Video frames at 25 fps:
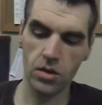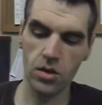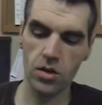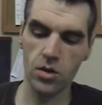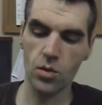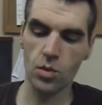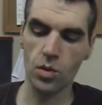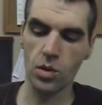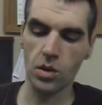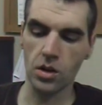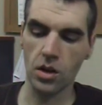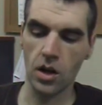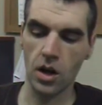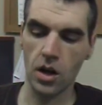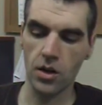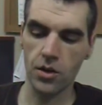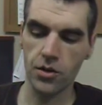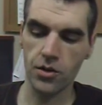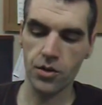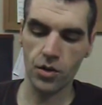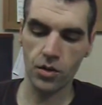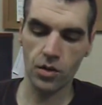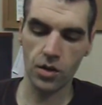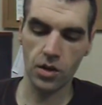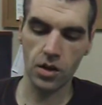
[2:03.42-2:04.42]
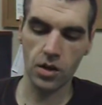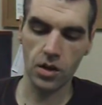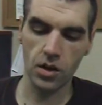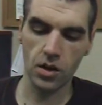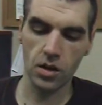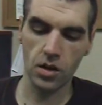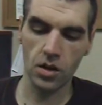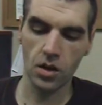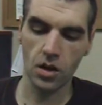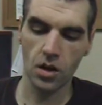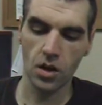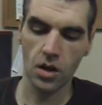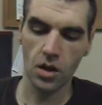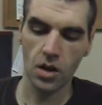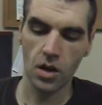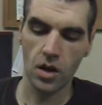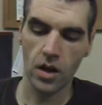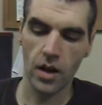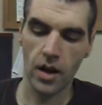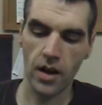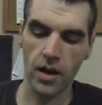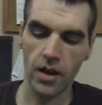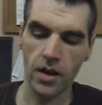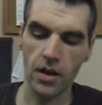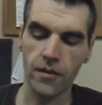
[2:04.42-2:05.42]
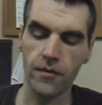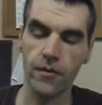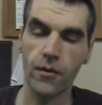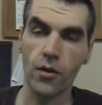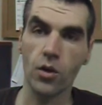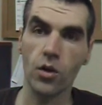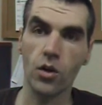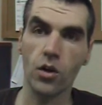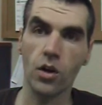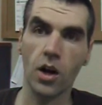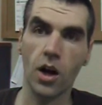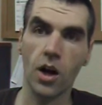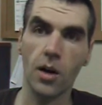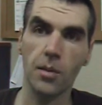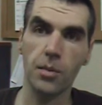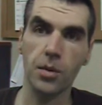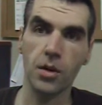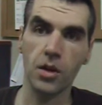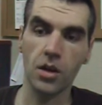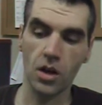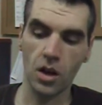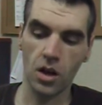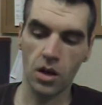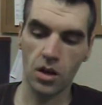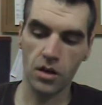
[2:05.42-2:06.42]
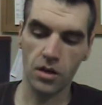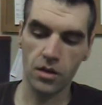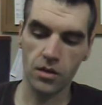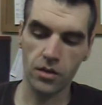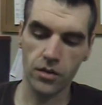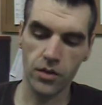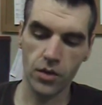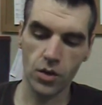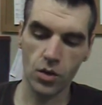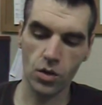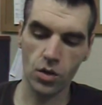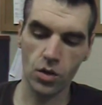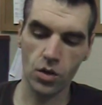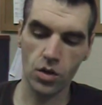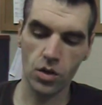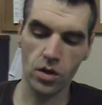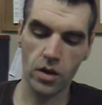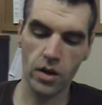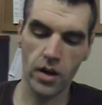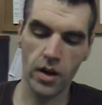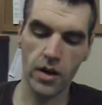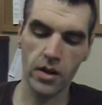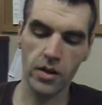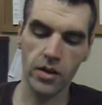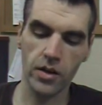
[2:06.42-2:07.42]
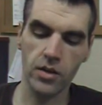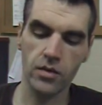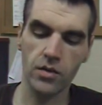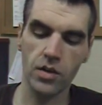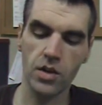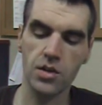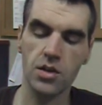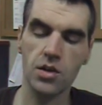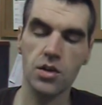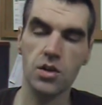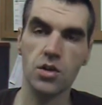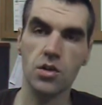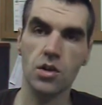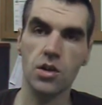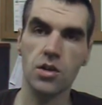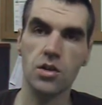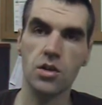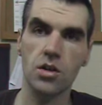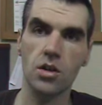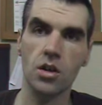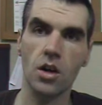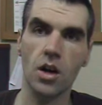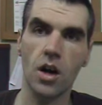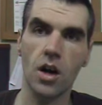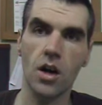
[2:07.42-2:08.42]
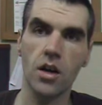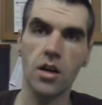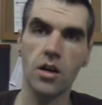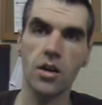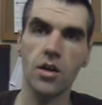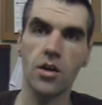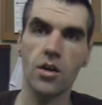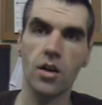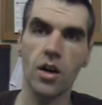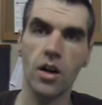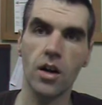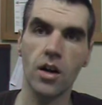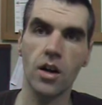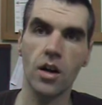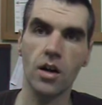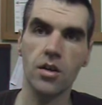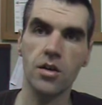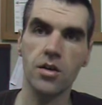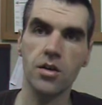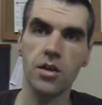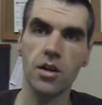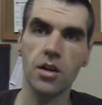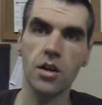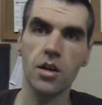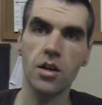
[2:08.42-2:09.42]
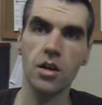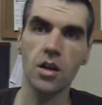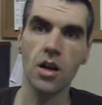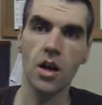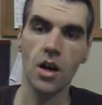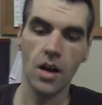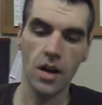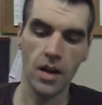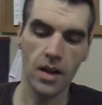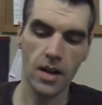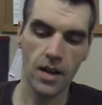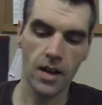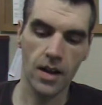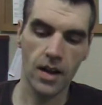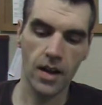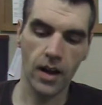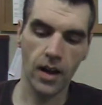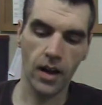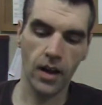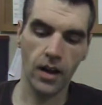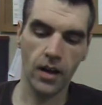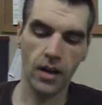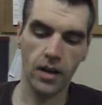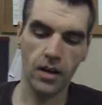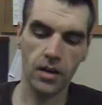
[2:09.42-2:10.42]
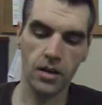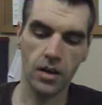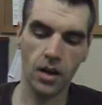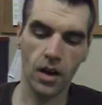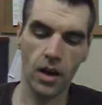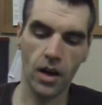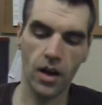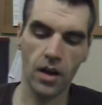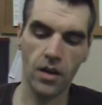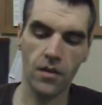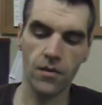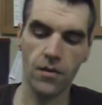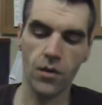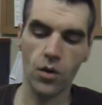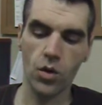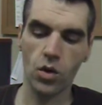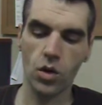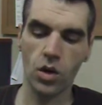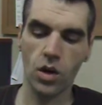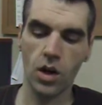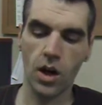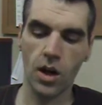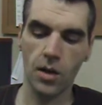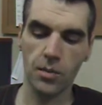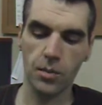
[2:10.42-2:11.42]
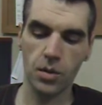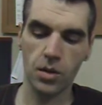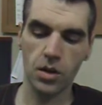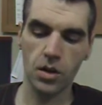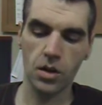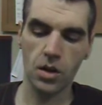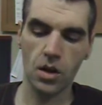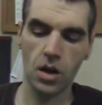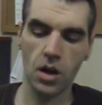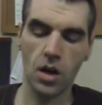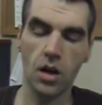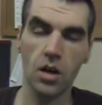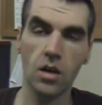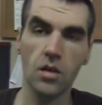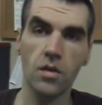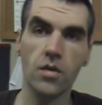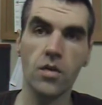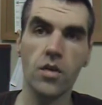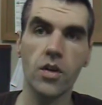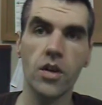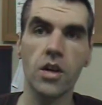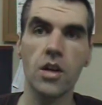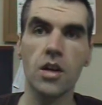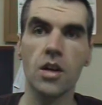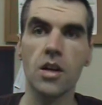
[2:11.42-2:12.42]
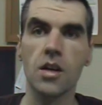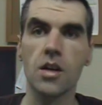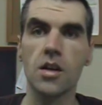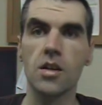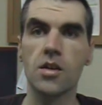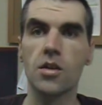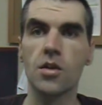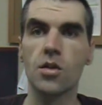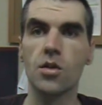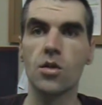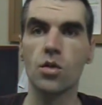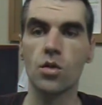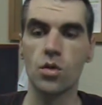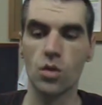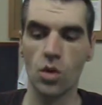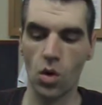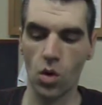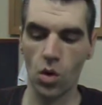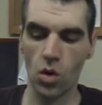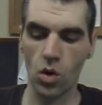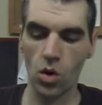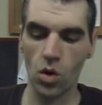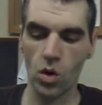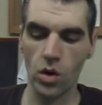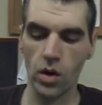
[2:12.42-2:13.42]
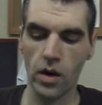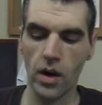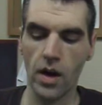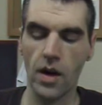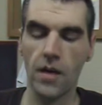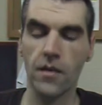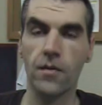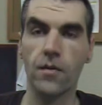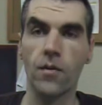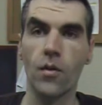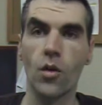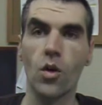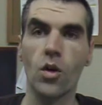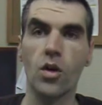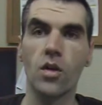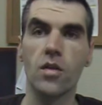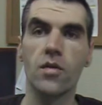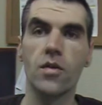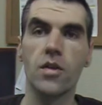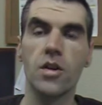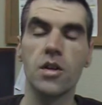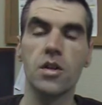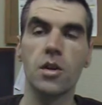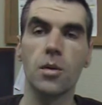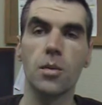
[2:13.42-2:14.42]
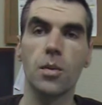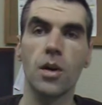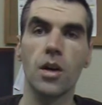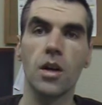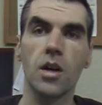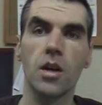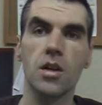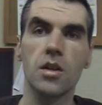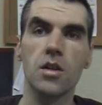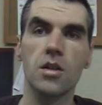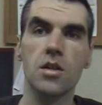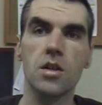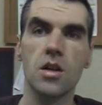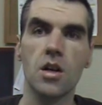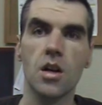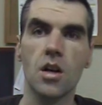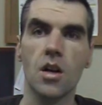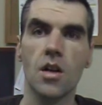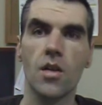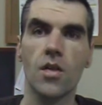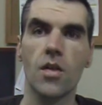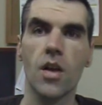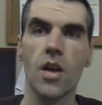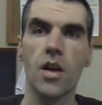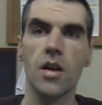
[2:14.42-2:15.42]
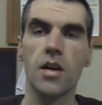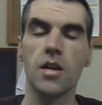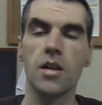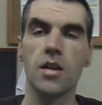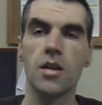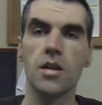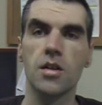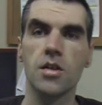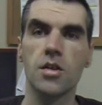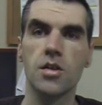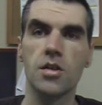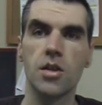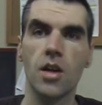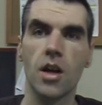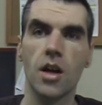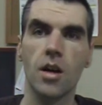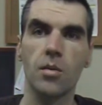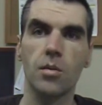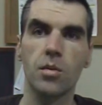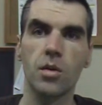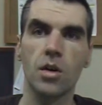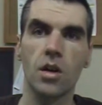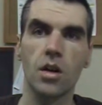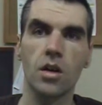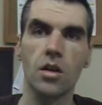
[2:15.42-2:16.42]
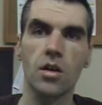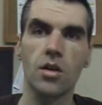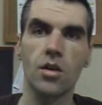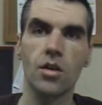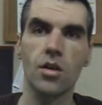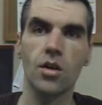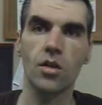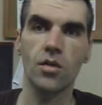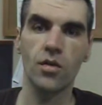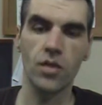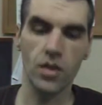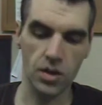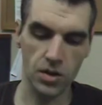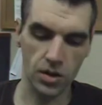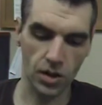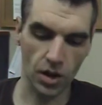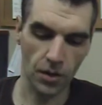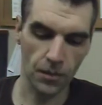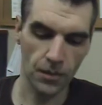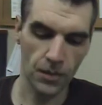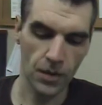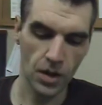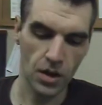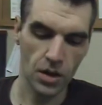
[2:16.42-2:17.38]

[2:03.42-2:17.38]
you will also need a photocopy of your alien registration card, your ARC, and a photocopy of the E2 or F4 visa page that is stamped into your visa.